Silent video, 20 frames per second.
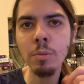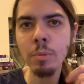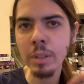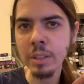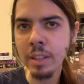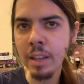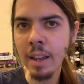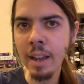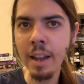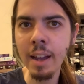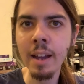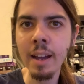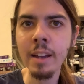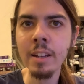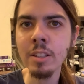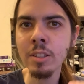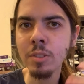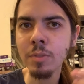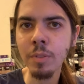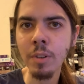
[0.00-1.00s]
what they had
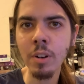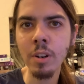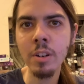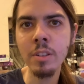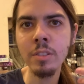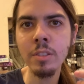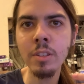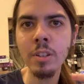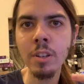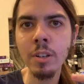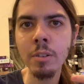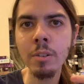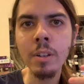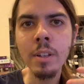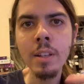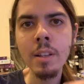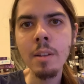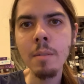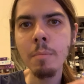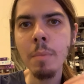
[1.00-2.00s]
as far as,
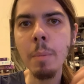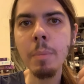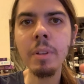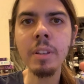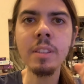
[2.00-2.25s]
maybe